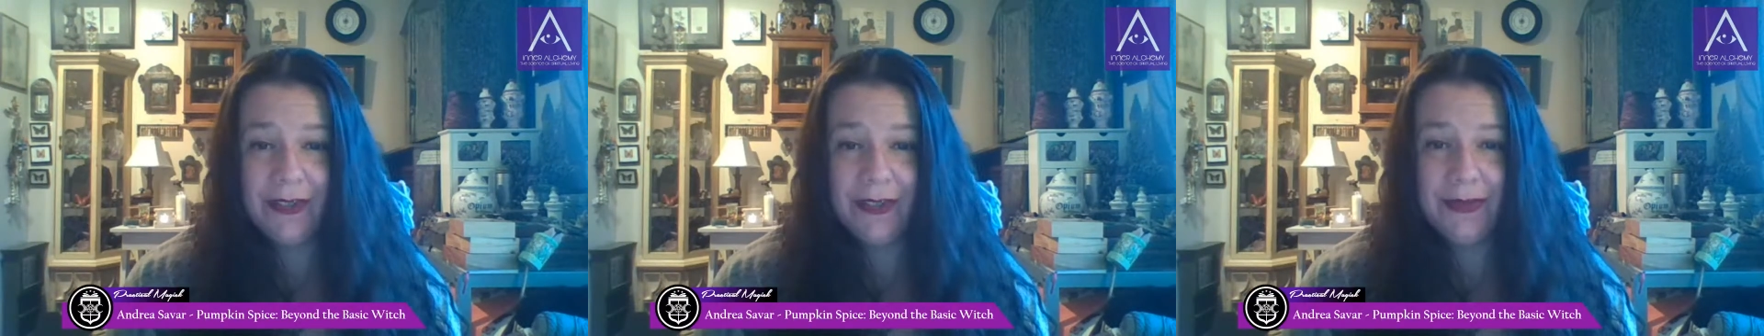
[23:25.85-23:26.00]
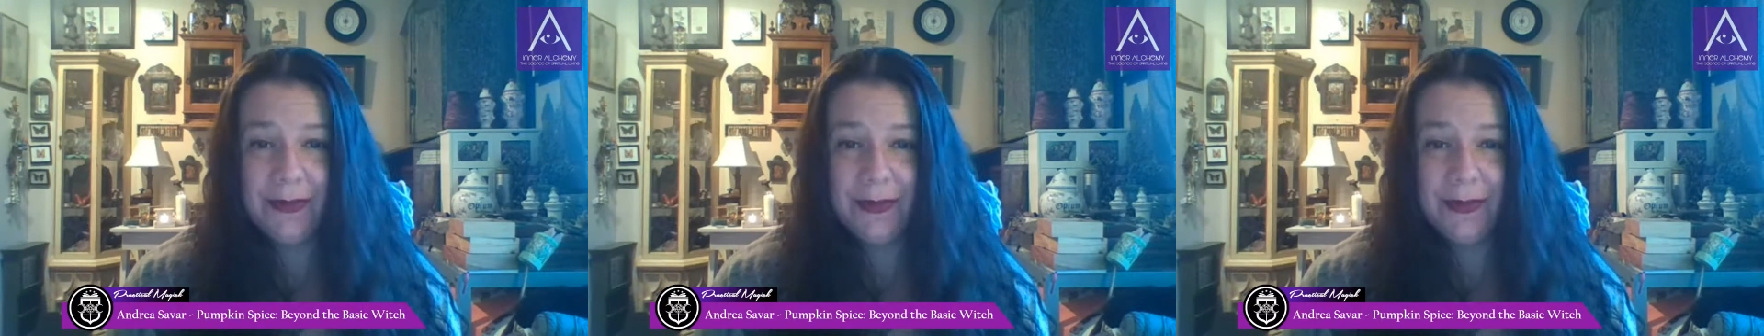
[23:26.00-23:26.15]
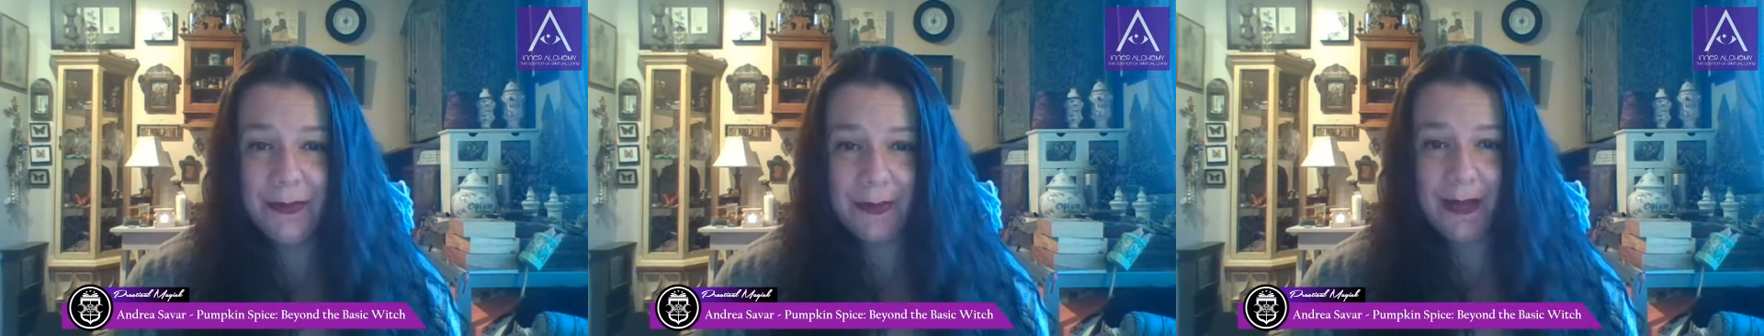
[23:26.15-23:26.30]

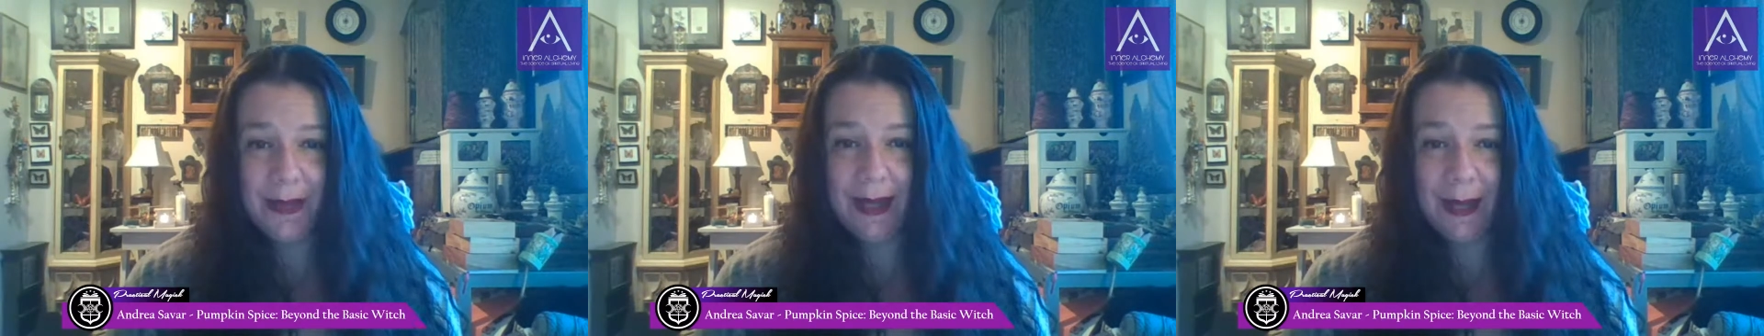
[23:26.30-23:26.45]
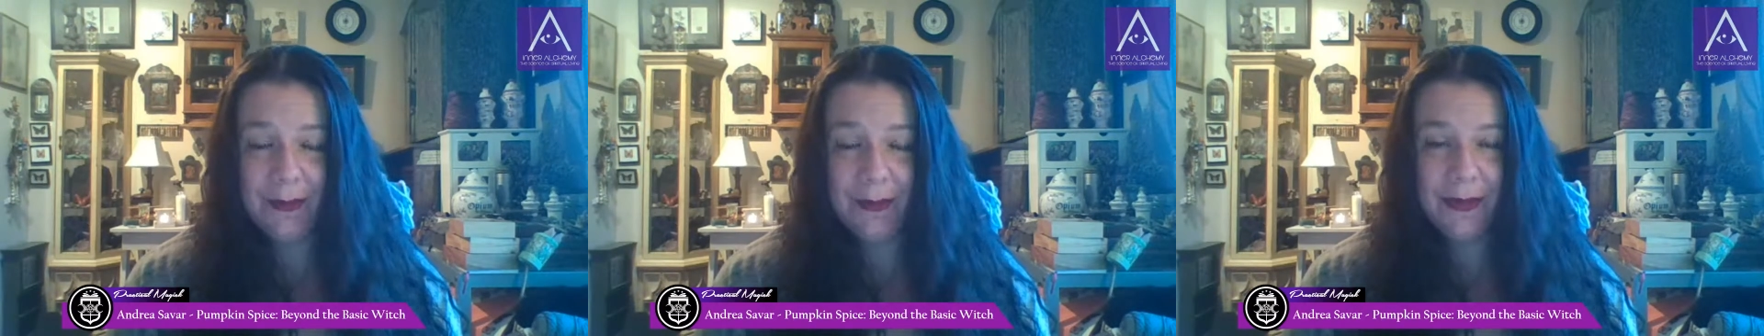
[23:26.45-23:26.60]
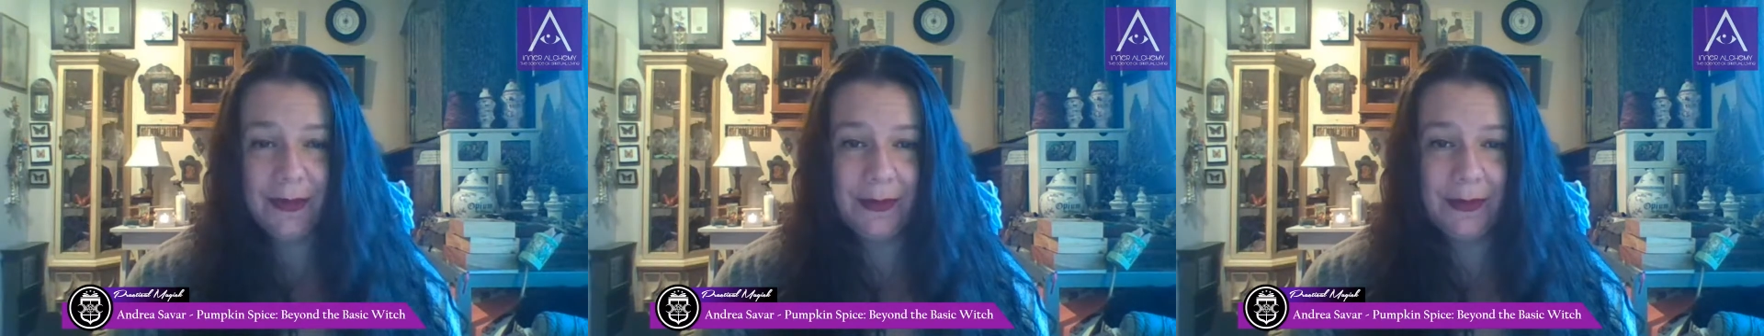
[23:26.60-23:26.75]
It's one of my
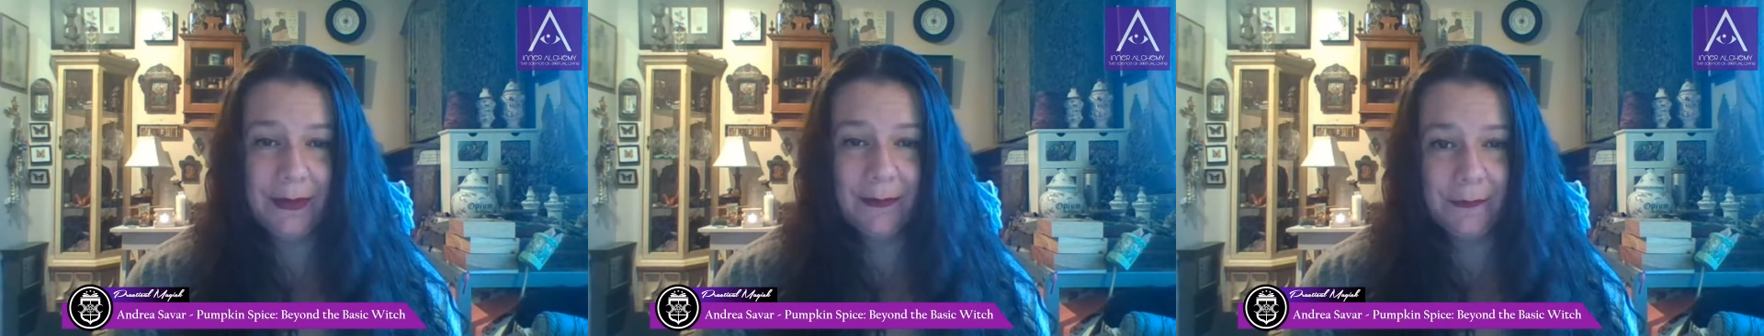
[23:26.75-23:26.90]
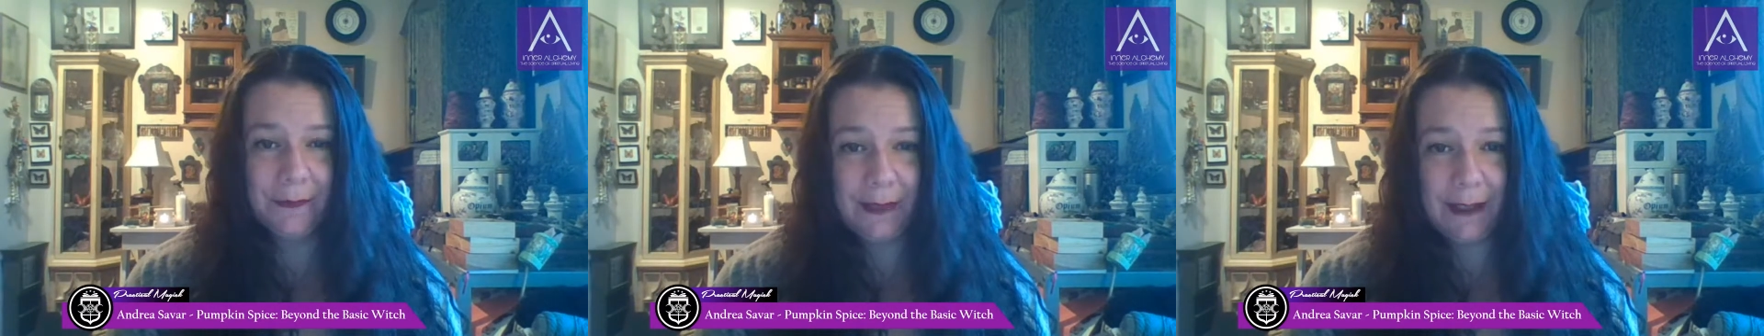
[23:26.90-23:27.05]
absolute